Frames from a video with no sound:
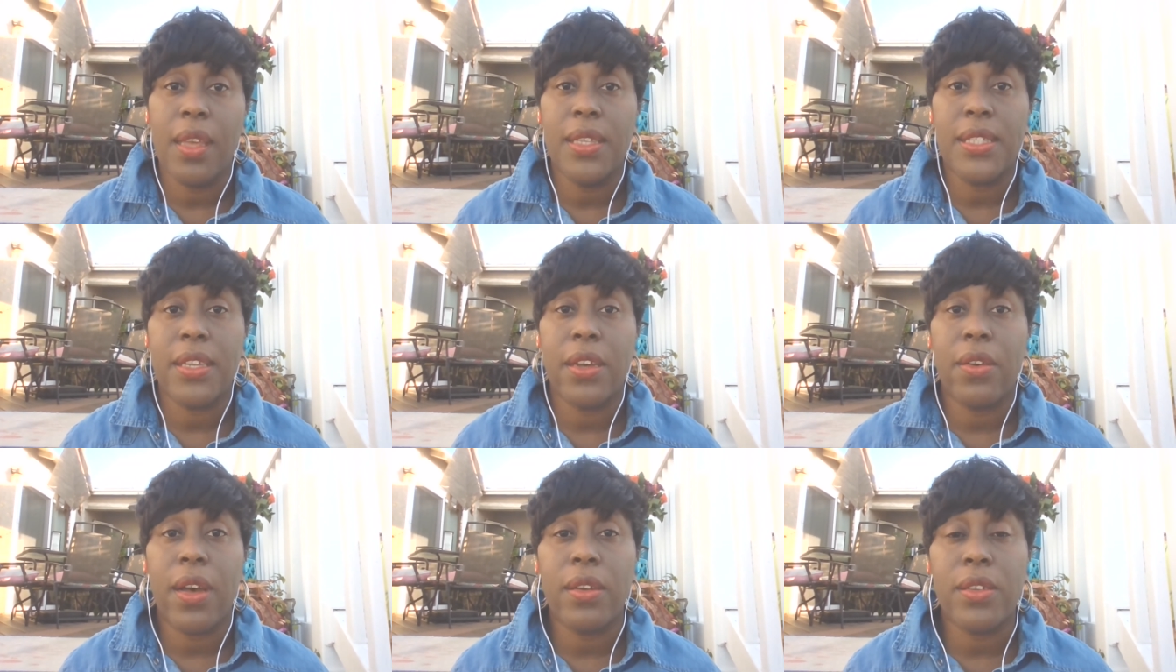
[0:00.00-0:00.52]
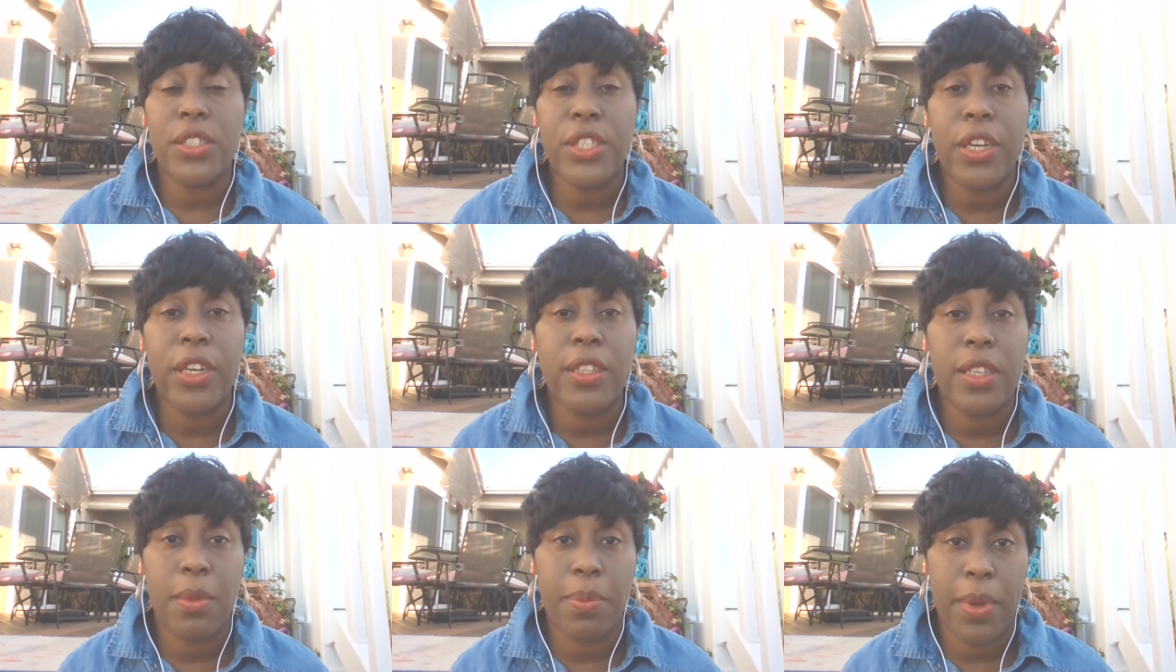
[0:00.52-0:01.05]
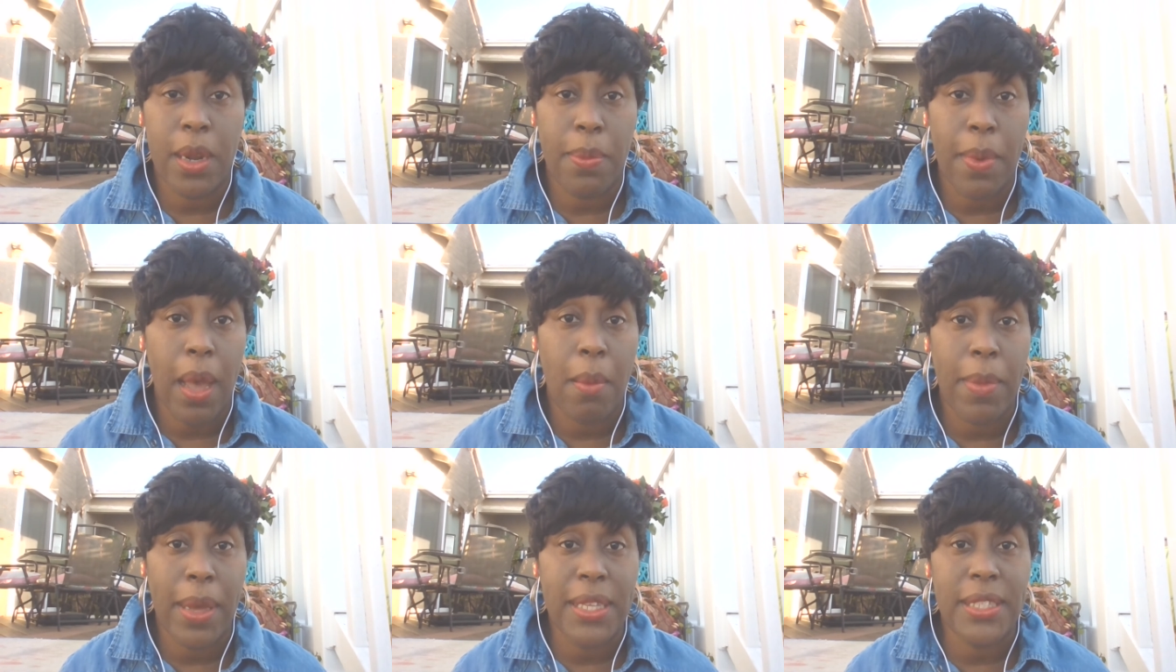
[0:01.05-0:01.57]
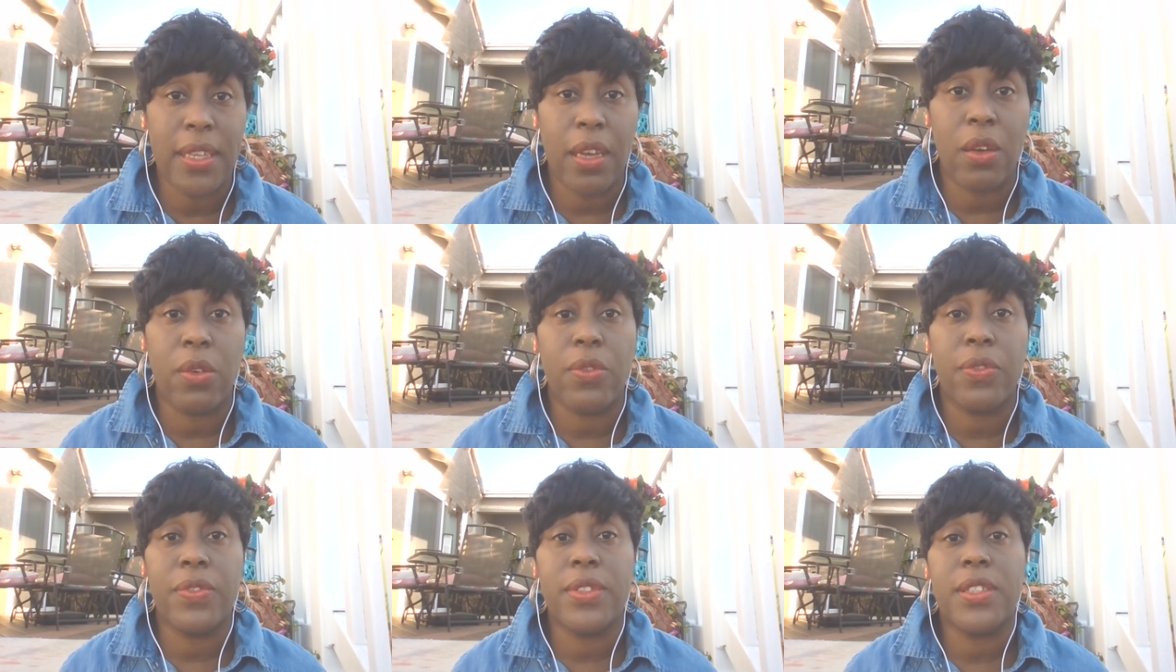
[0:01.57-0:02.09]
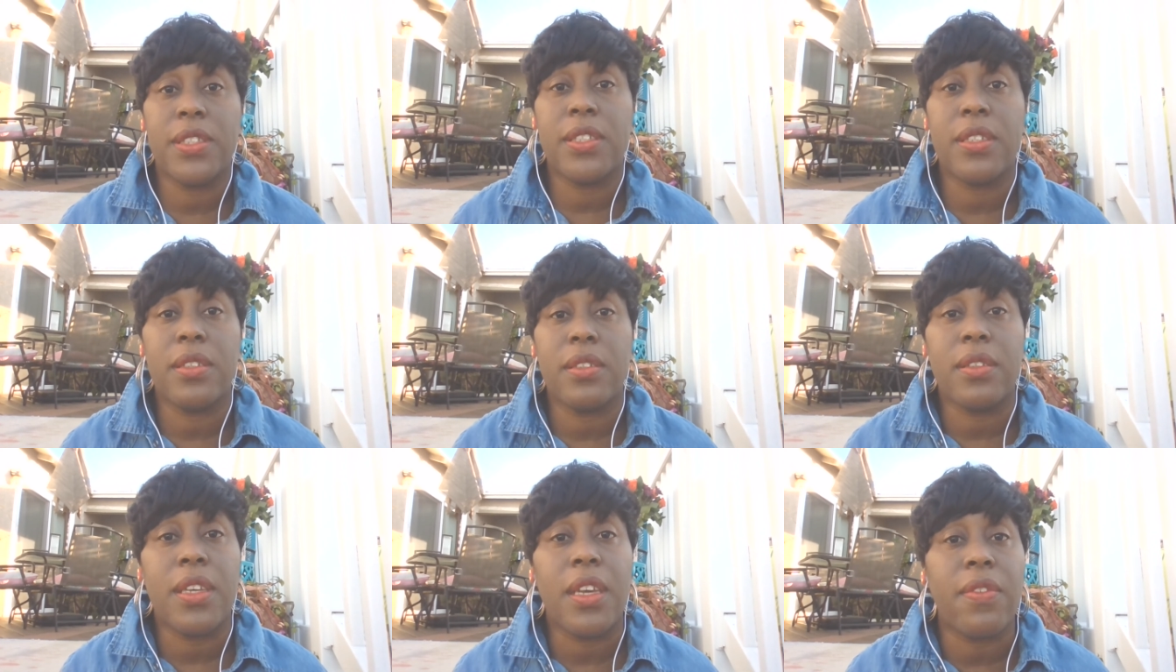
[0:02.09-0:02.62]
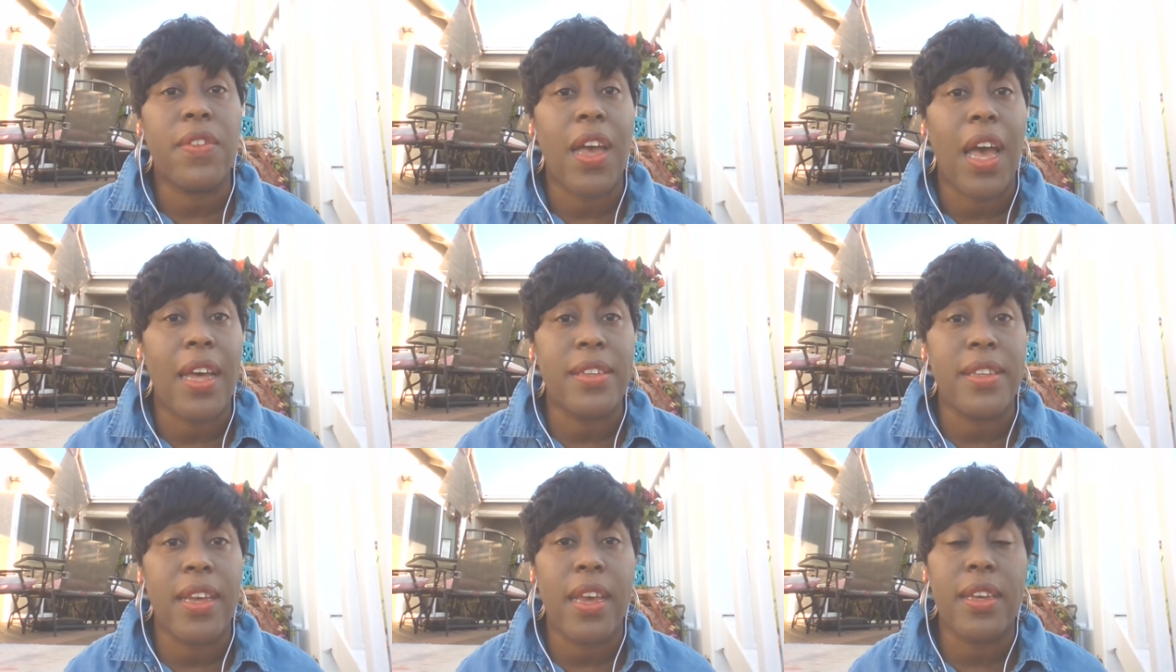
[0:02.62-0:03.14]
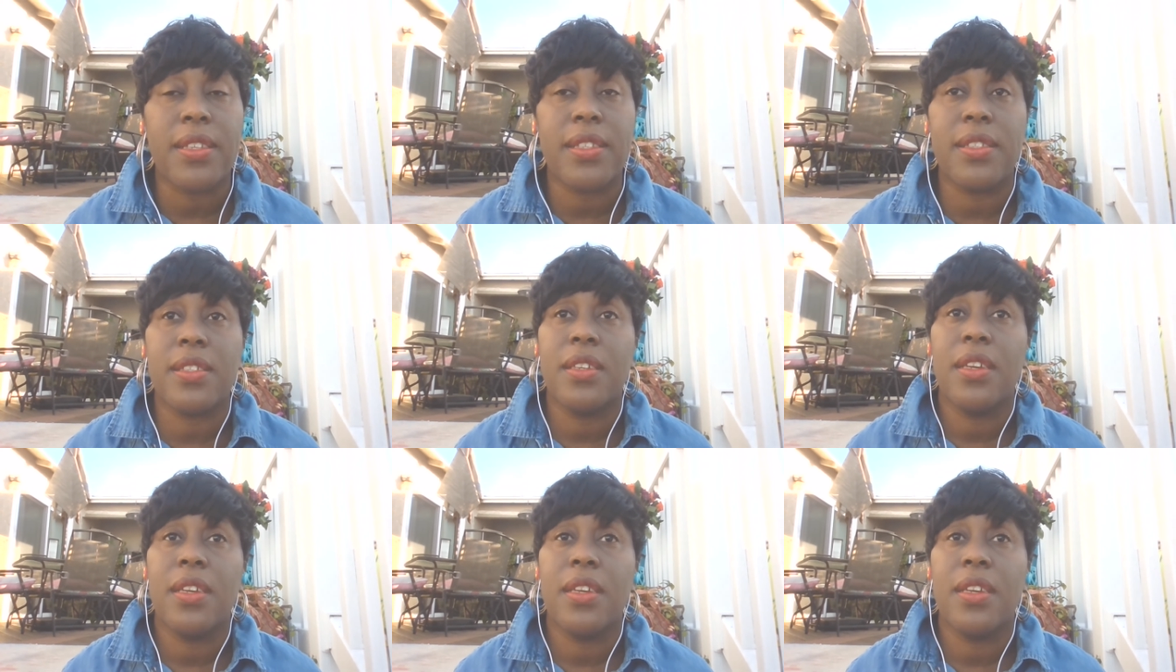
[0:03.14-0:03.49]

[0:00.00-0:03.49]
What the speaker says: So I'll share a little bit about myself to give context.